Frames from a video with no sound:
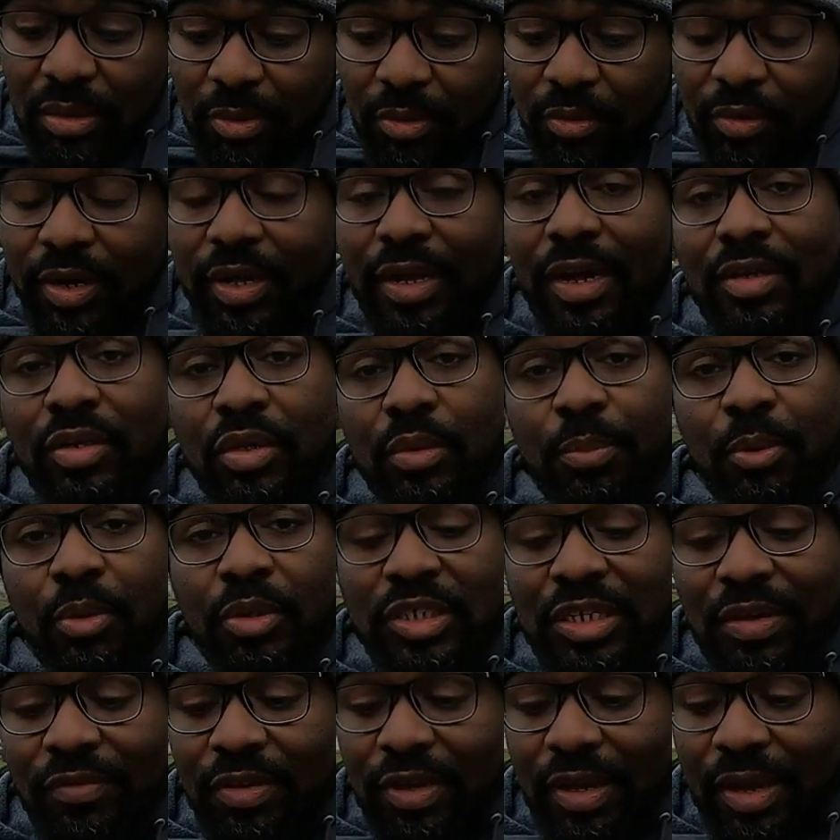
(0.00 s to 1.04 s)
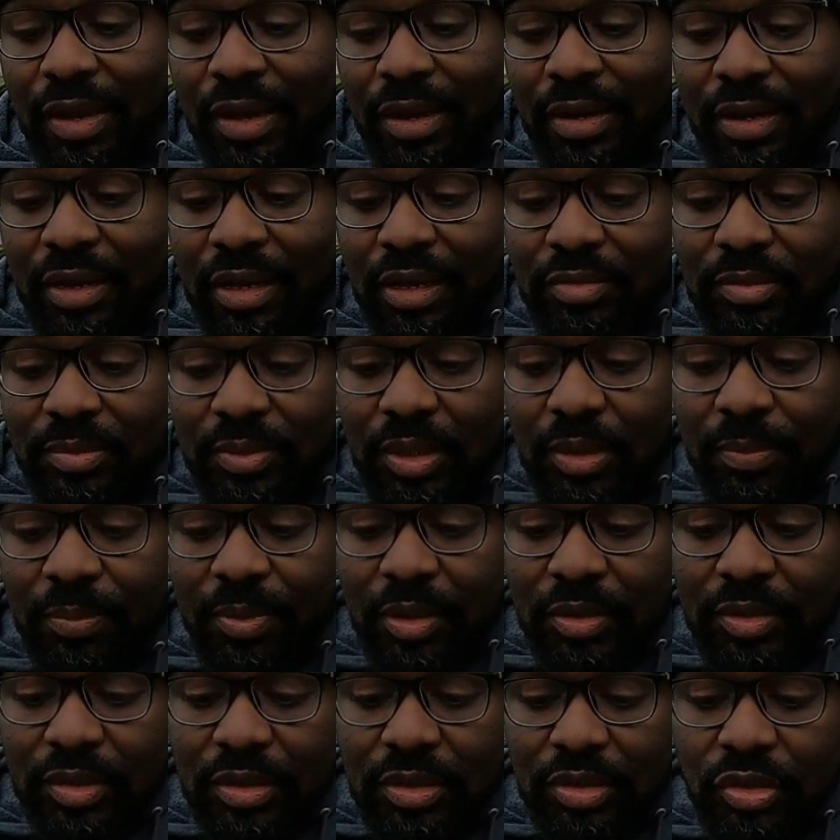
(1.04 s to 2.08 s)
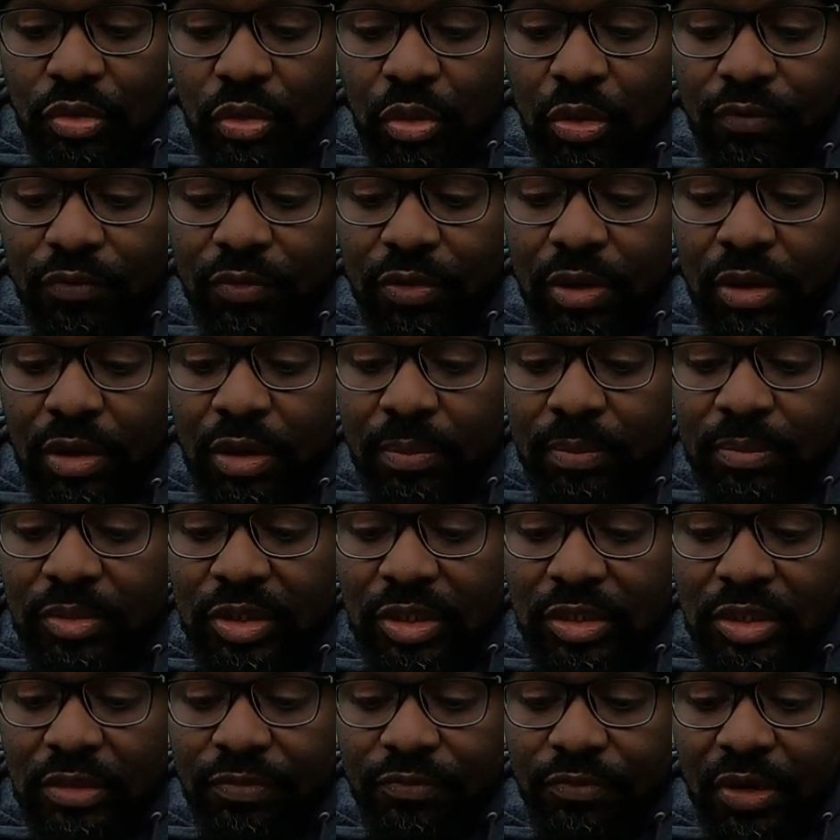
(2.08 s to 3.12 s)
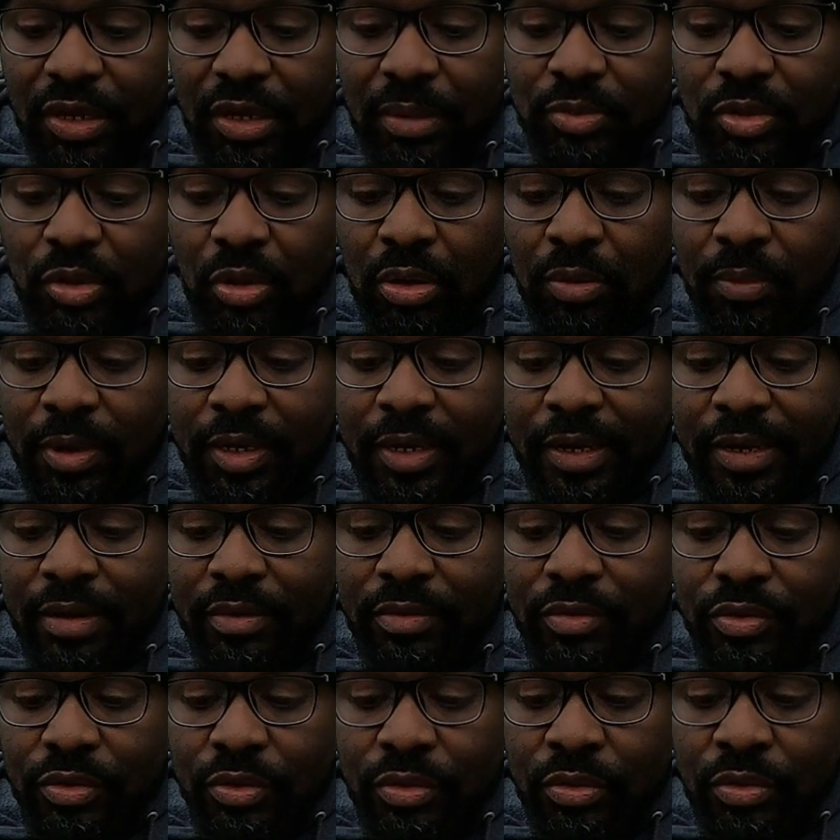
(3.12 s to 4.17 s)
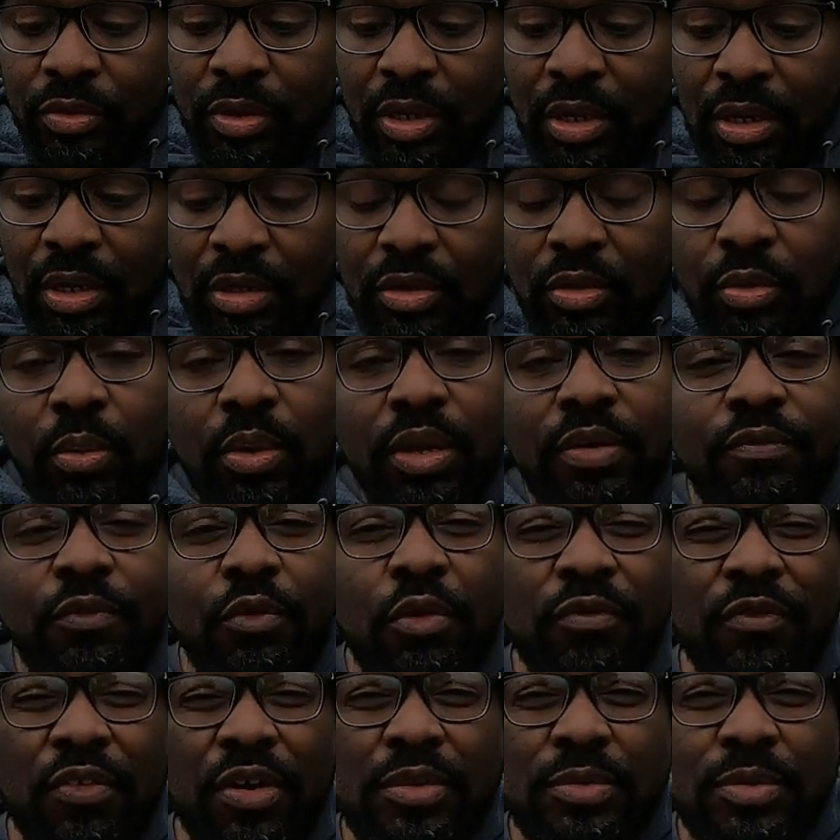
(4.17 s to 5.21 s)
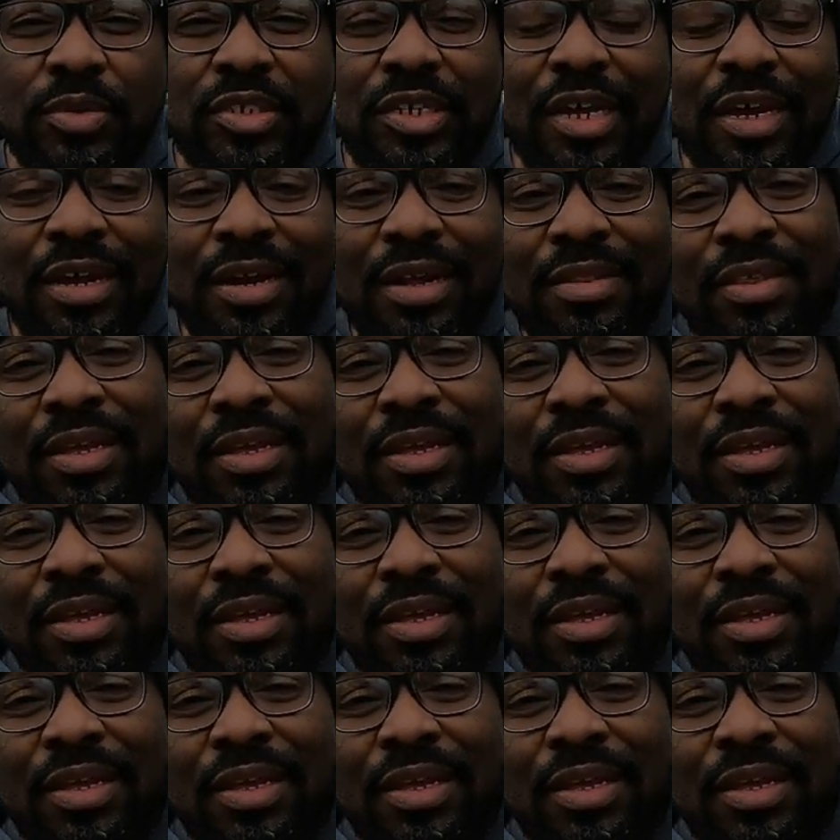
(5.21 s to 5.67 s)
I'm already at 2.7K, and it gives me the ability to scroll from 60 frames all the way down to 24 frames per second.